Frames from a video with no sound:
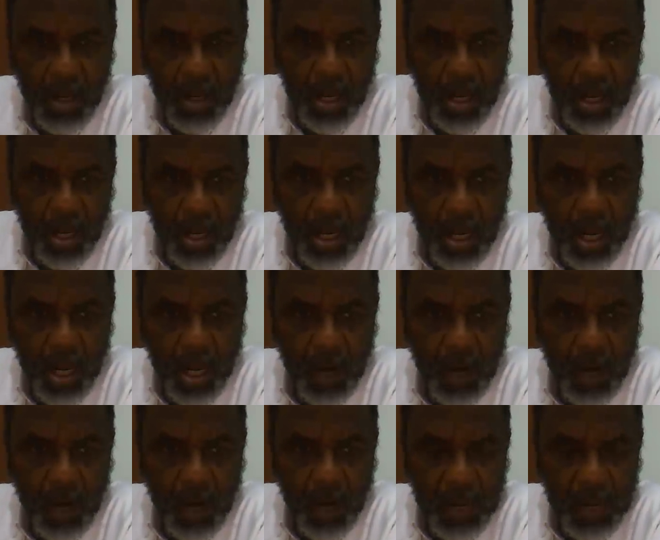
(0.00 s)
here
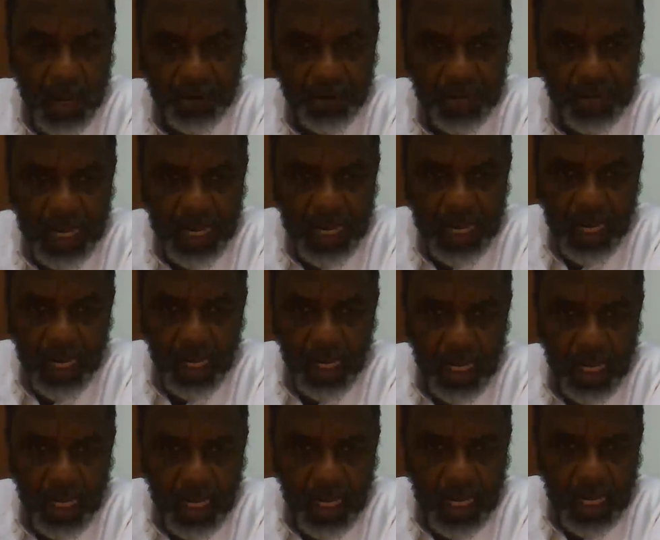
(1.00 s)
Israel is saying,
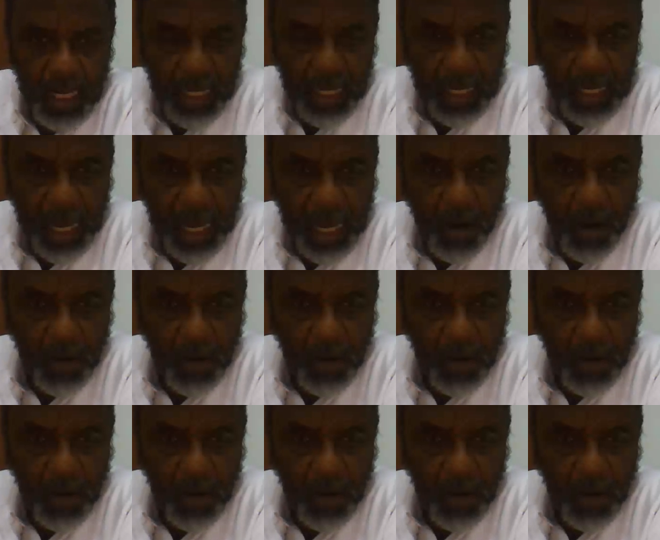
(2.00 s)
not only